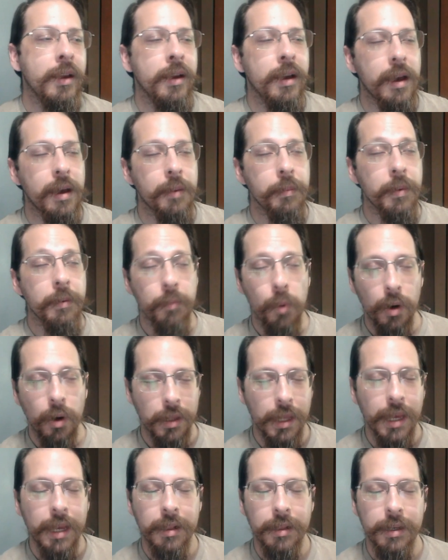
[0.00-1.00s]
Uh, but more
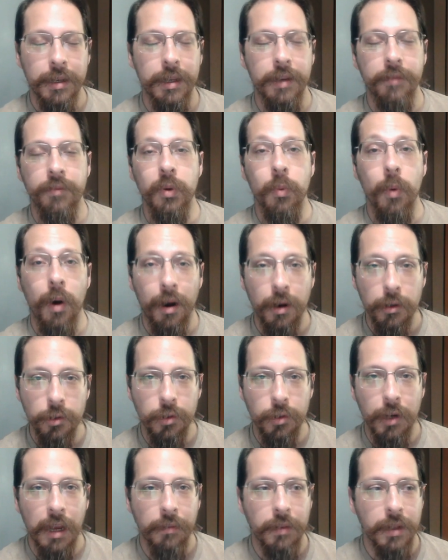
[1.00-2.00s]
likely, if you are
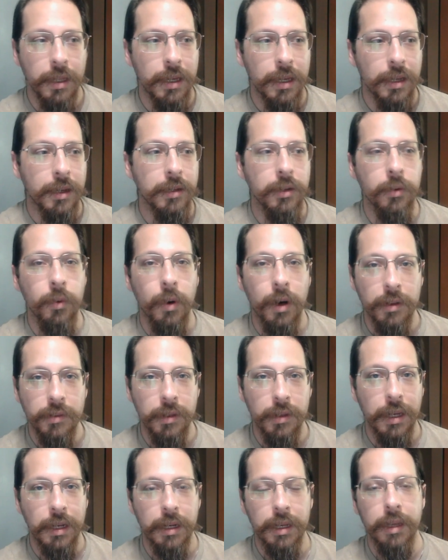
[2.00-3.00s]
traveling and you are
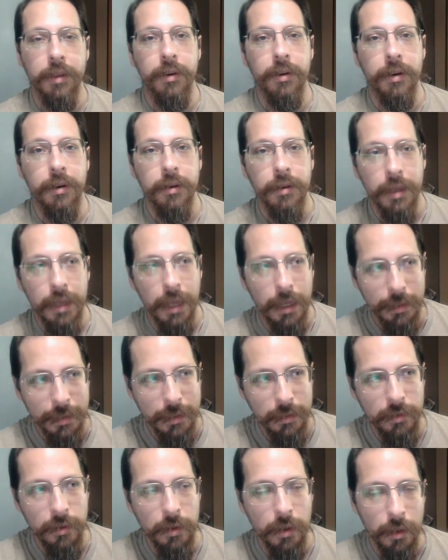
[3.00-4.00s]
staying together, at
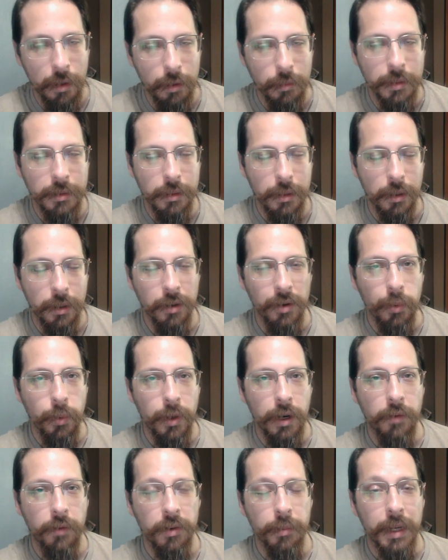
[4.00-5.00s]
least you're always going to know
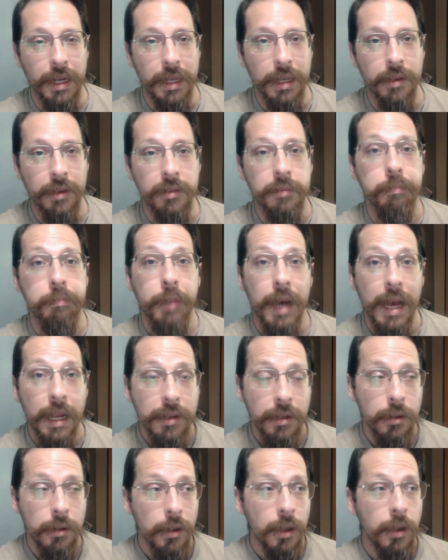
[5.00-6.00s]
where everybody is.
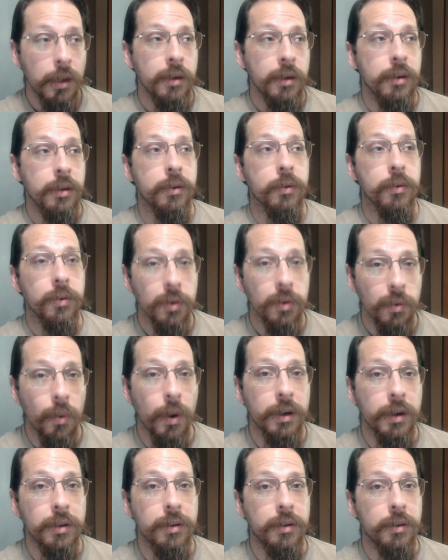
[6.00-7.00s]
But you do
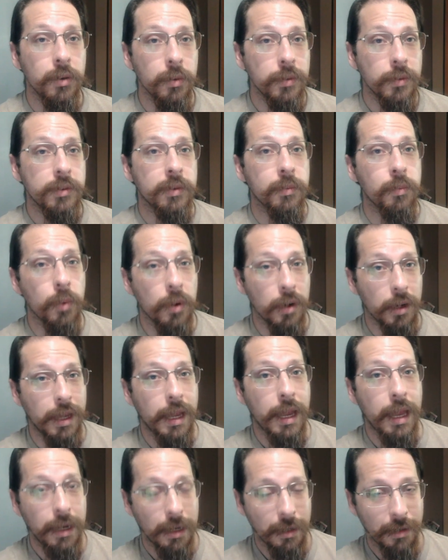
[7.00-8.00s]
want to do some work
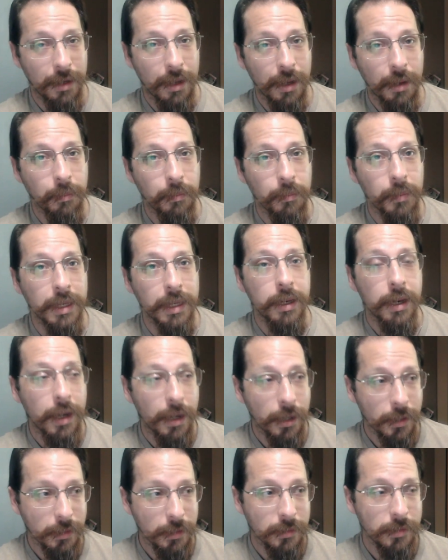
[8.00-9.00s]
ahead of time,
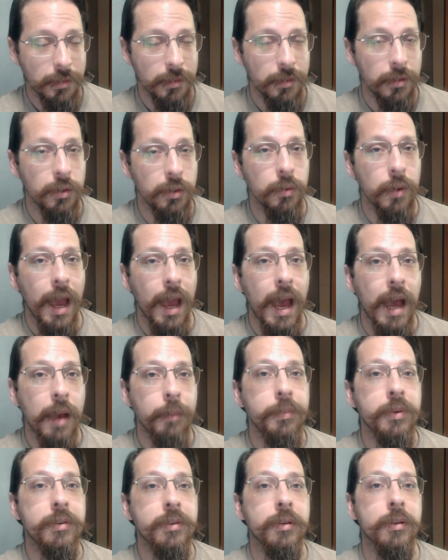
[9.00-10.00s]
because you
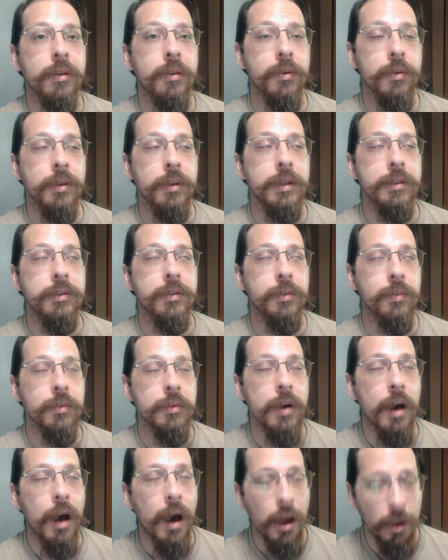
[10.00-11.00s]
absolutely do
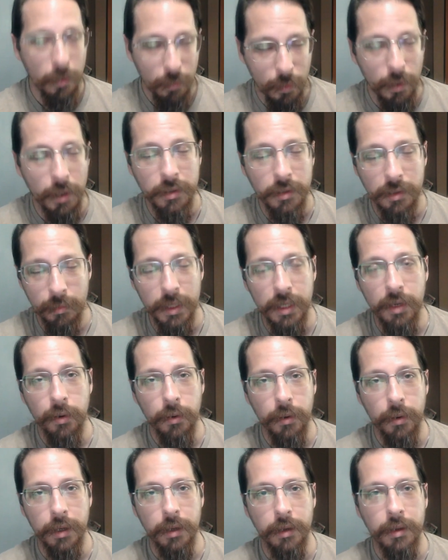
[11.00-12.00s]
not want to be
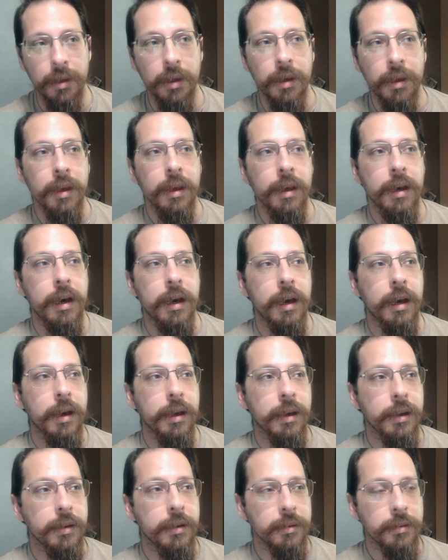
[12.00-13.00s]
going
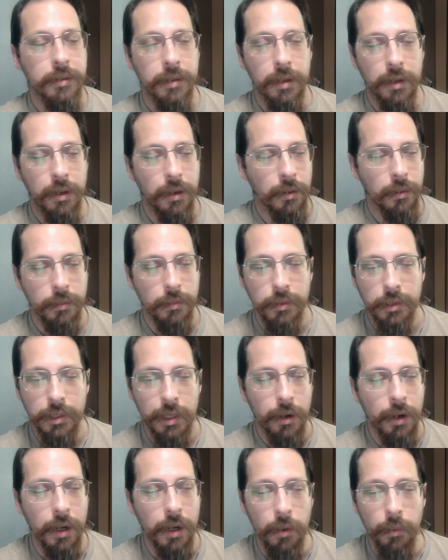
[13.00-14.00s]
uh, and, you know,
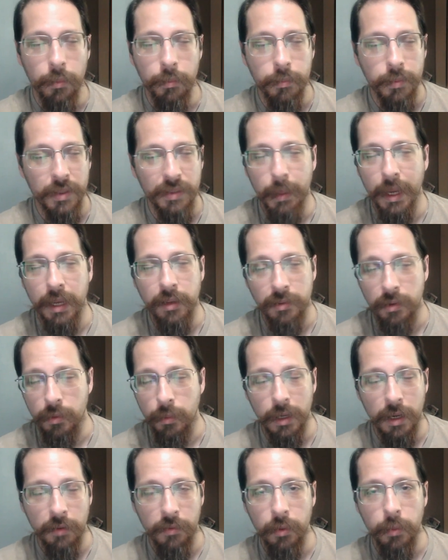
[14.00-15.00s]
sharing a space or
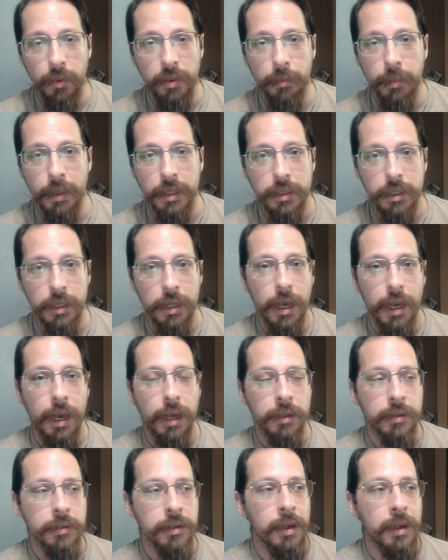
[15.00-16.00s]
whatever with a bunch of
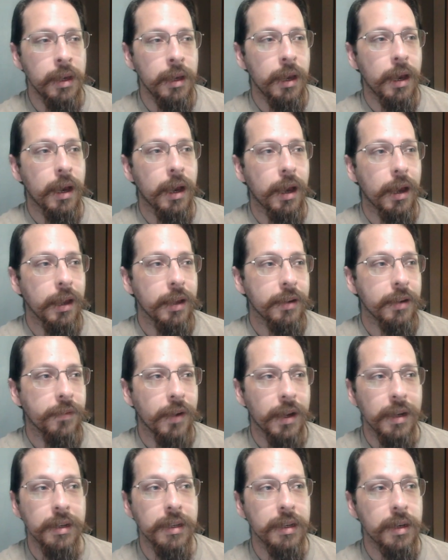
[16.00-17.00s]
guys uh, and
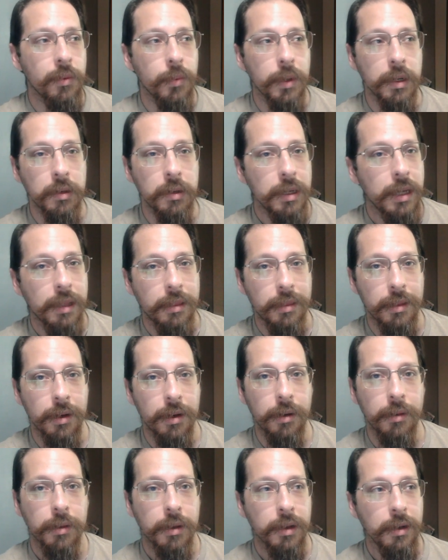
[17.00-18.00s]
finding out when you get
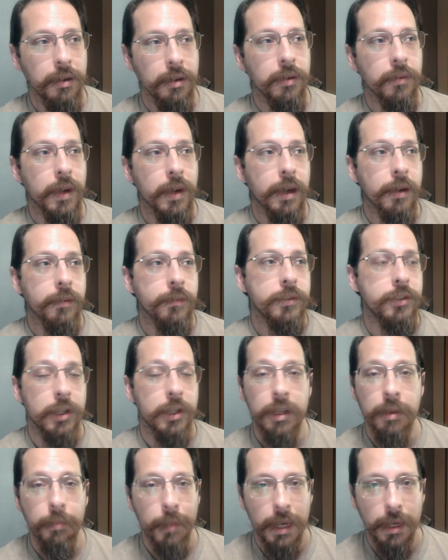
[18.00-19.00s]
there that you have
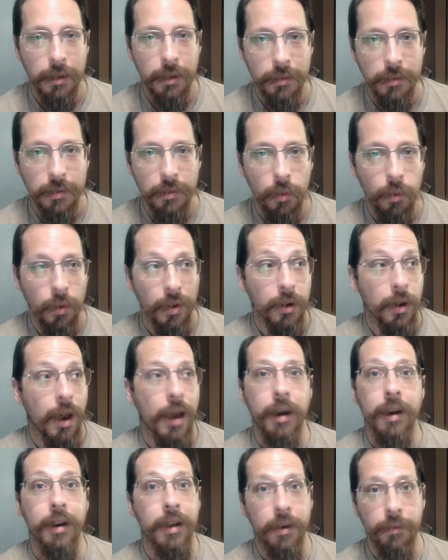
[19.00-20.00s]
shitty beds or
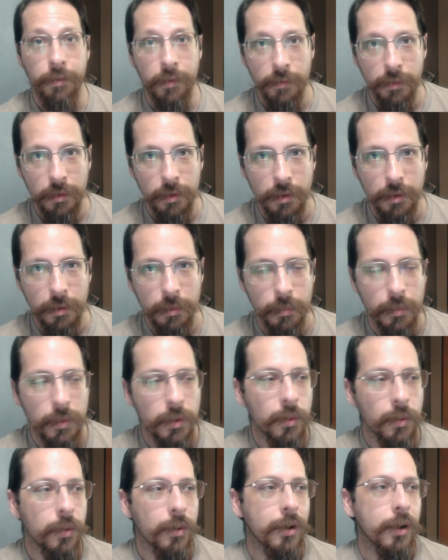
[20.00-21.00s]
not enough of them,
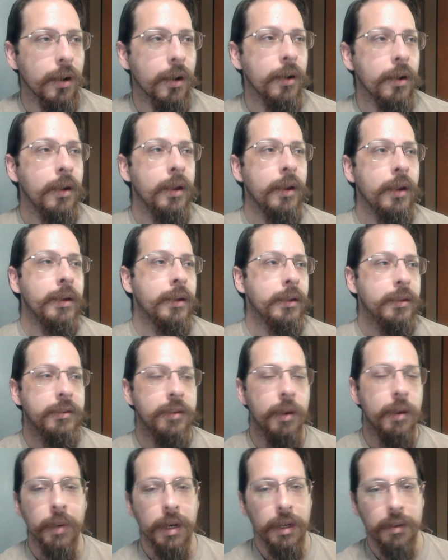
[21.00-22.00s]
or
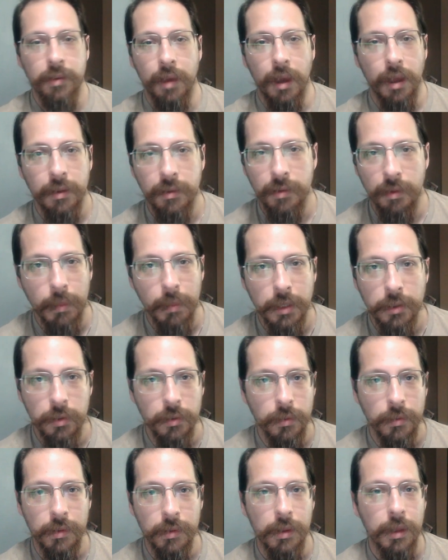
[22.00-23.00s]
somebody's got some
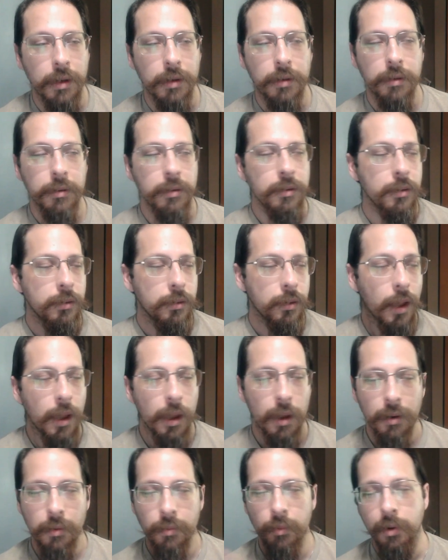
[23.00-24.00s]
issues that
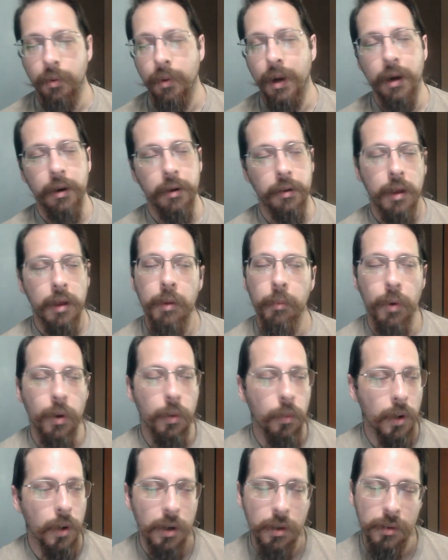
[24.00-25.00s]
Uh, require a lot
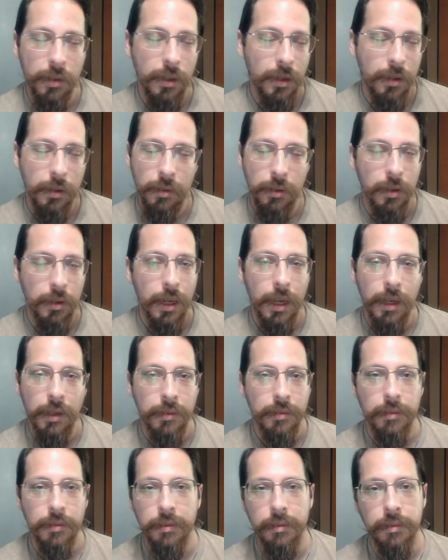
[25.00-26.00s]
more work than you
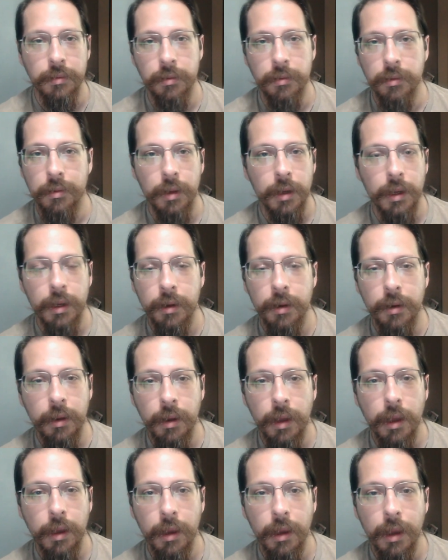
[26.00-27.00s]
guys uh,
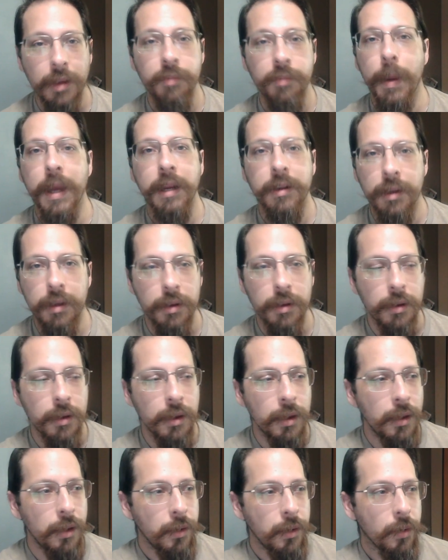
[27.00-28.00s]
expected,
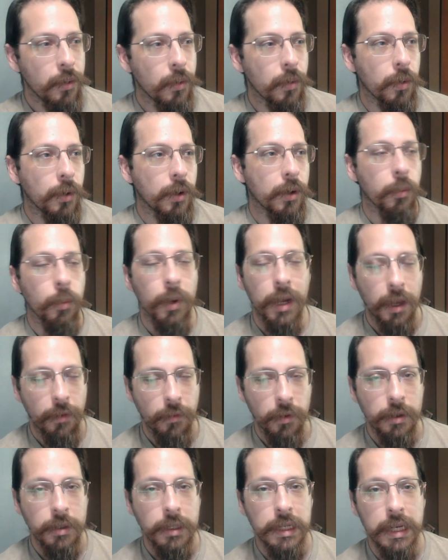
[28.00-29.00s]
or
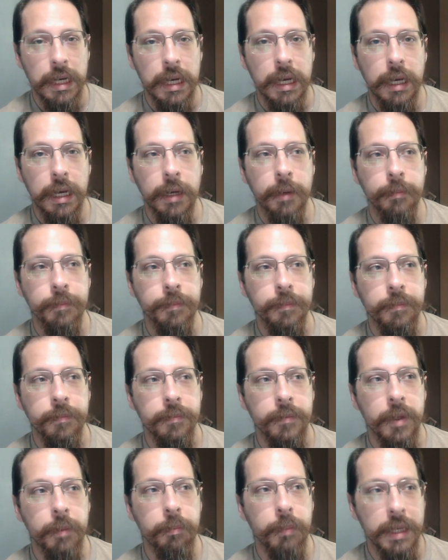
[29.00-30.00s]
whatever. Um,
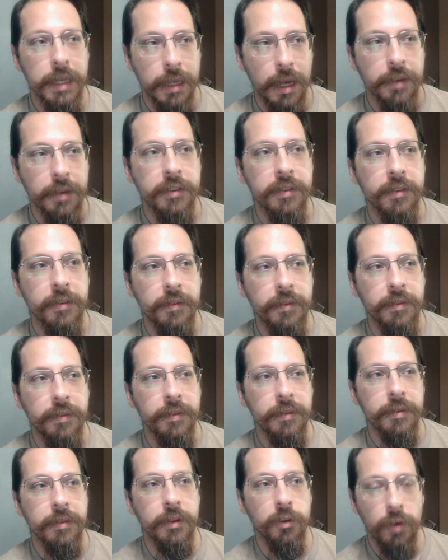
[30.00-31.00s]
because of
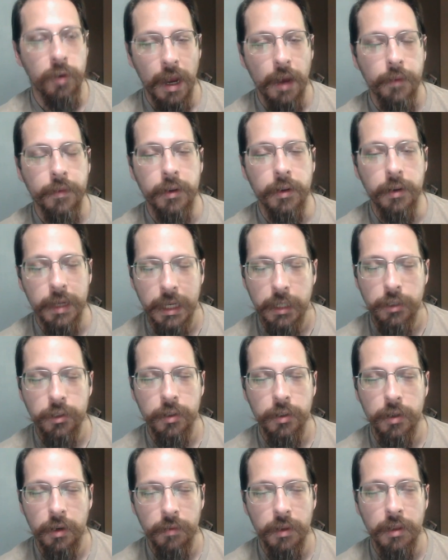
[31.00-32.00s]
the travel
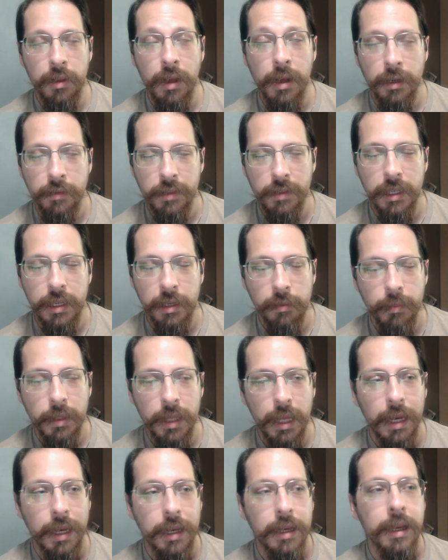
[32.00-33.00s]
nature of a lot of team
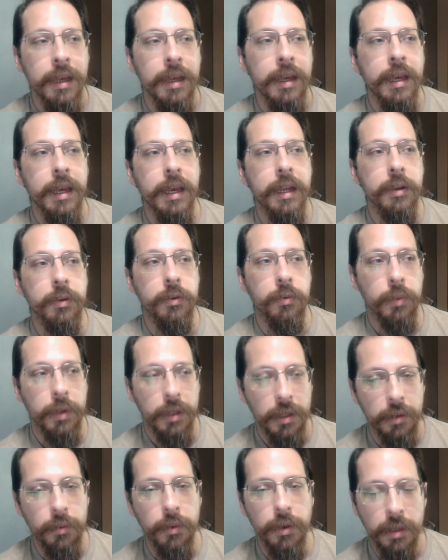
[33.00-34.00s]
play, it is
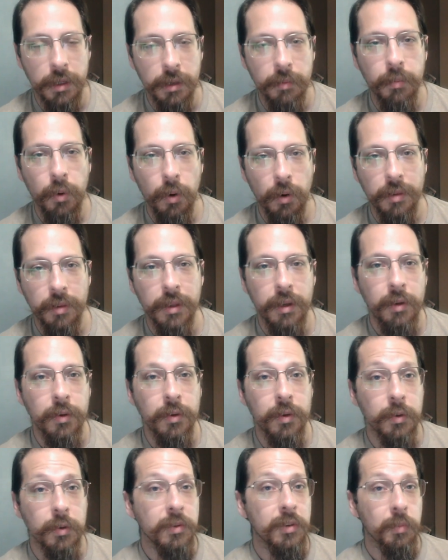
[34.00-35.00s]
really, really important that you
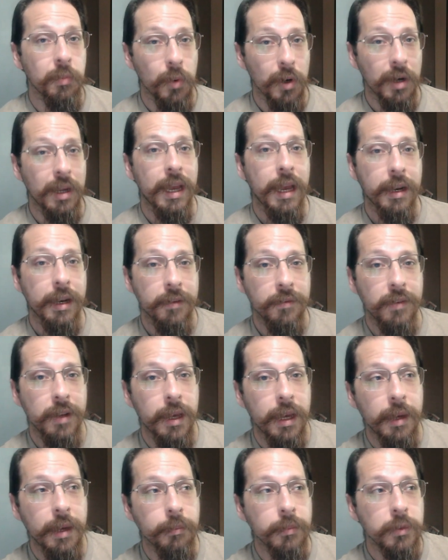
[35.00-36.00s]
do some work ahead of
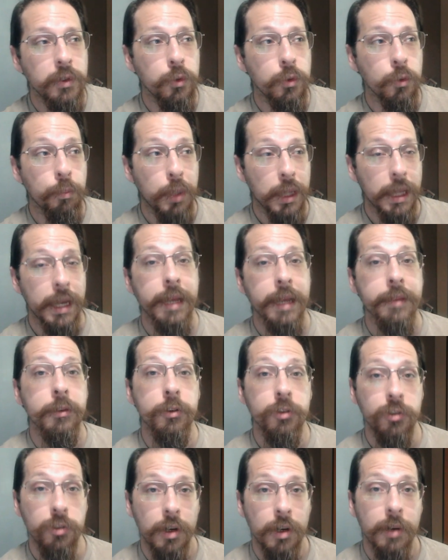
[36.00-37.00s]
time to plan
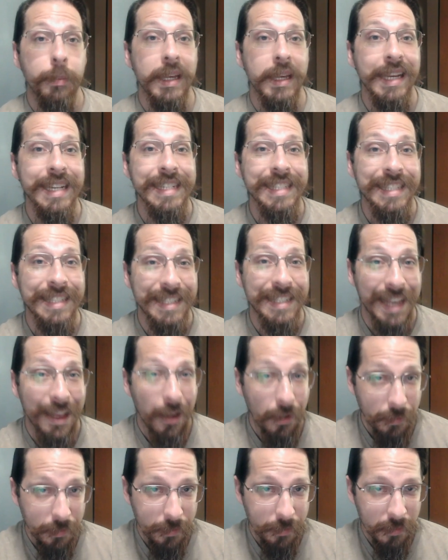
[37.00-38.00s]
the trip
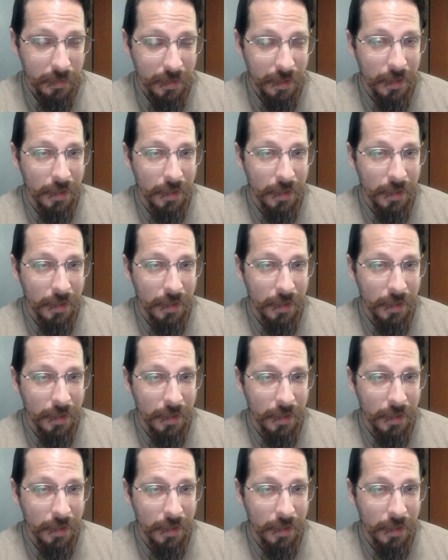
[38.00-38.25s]
itself.